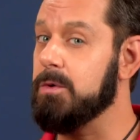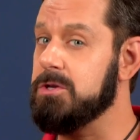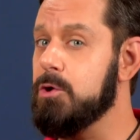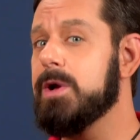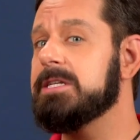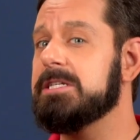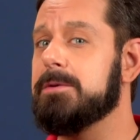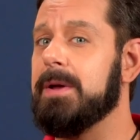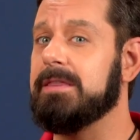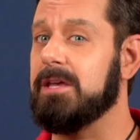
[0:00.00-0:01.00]
you
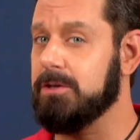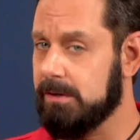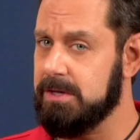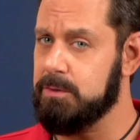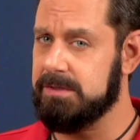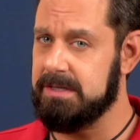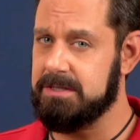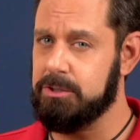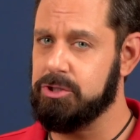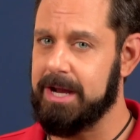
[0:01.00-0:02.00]
anticipate that you'll use this
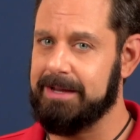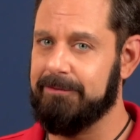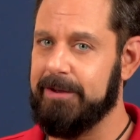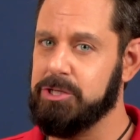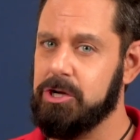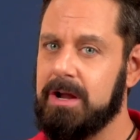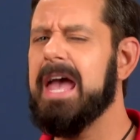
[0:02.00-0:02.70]
new check-in feature.